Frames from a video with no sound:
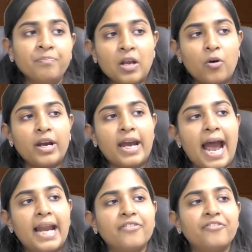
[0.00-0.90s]
Okay, and
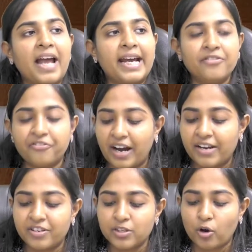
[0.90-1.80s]
if 9.5 is
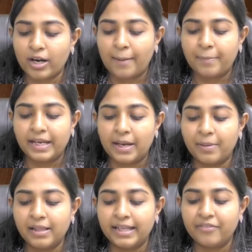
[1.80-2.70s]
not applicable,
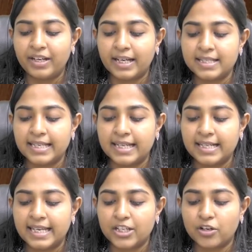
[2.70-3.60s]
then we can say that
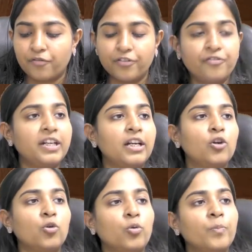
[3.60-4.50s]
section
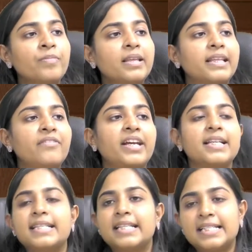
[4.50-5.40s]
52, then we can say
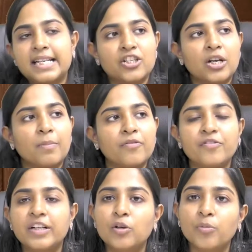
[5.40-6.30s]
that section number
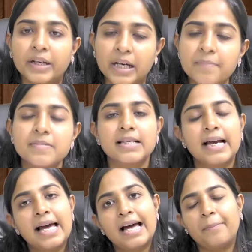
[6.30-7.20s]
52 becomes
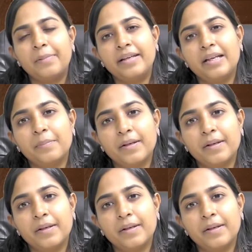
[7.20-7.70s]
applicable.